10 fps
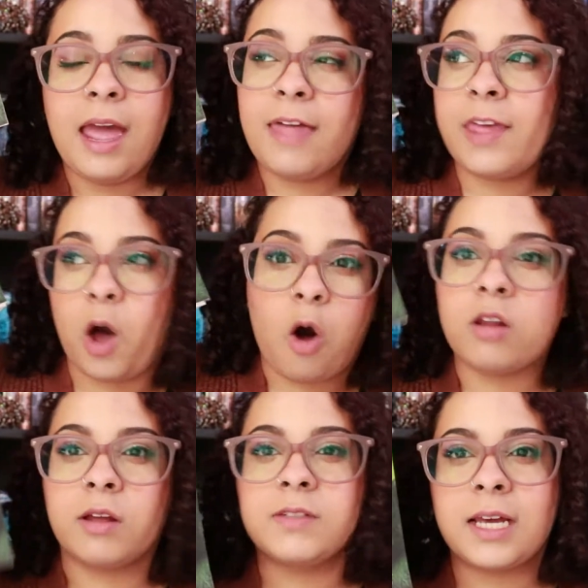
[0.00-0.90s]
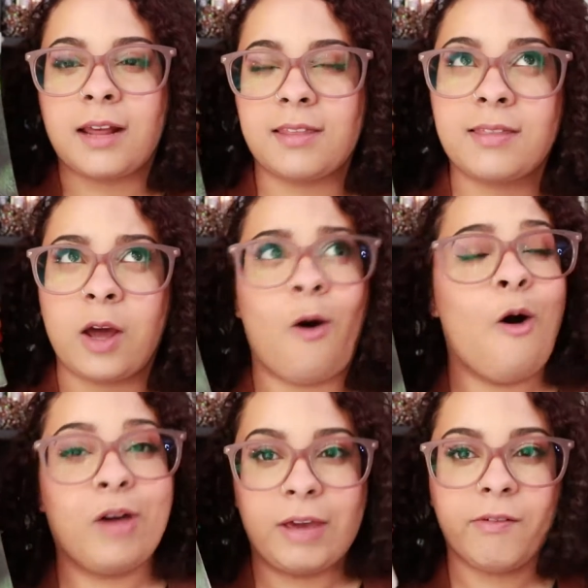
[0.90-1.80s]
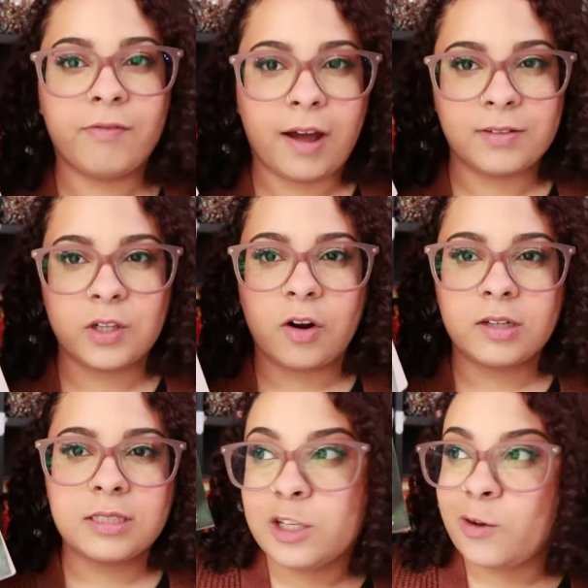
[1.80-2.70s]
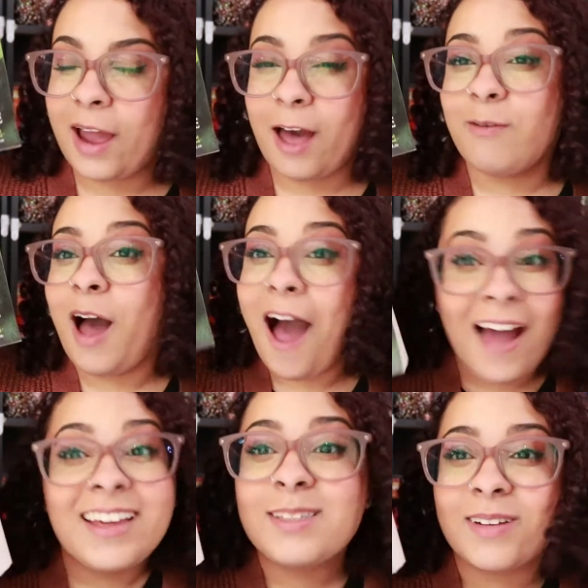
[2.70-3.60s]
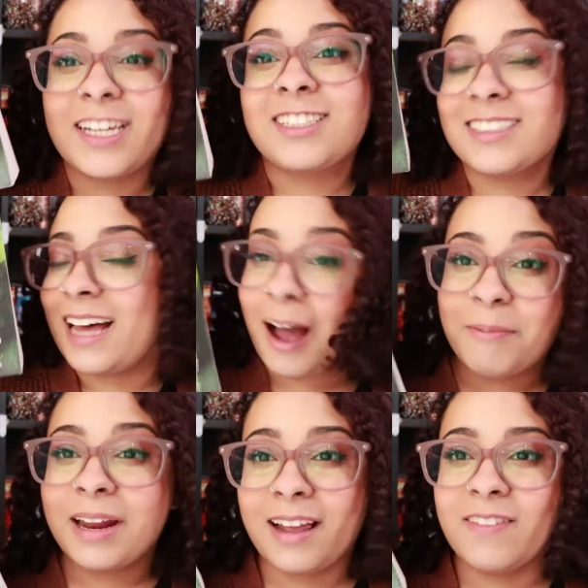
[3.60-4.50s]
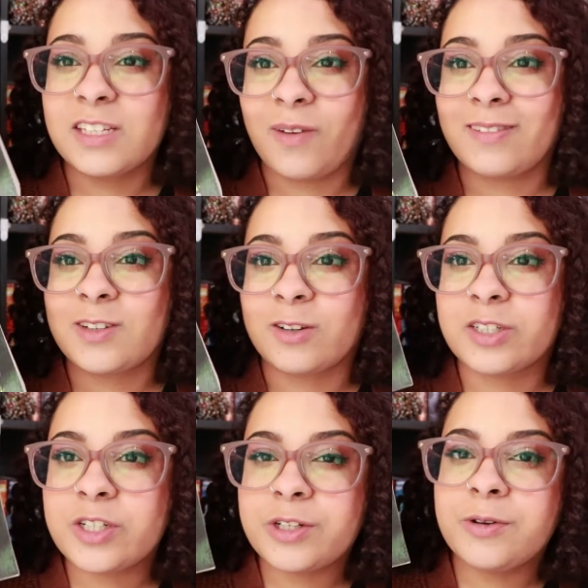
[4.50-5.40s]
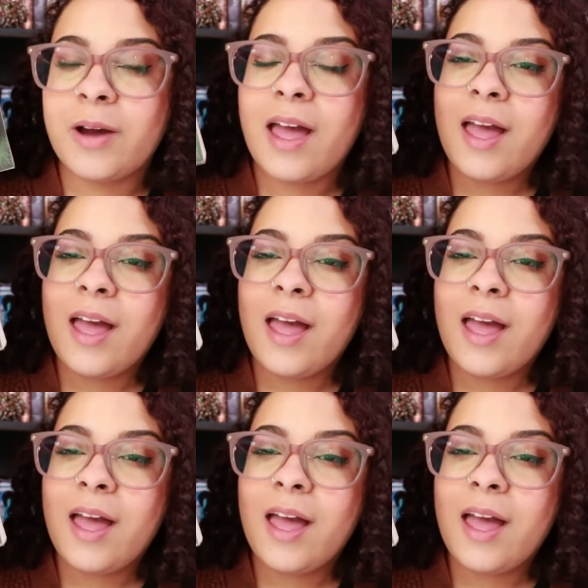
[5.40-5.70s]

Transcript: and they all loved it and I think they all gave it five stars. So I have high expectations that I'm going to give this five stars too.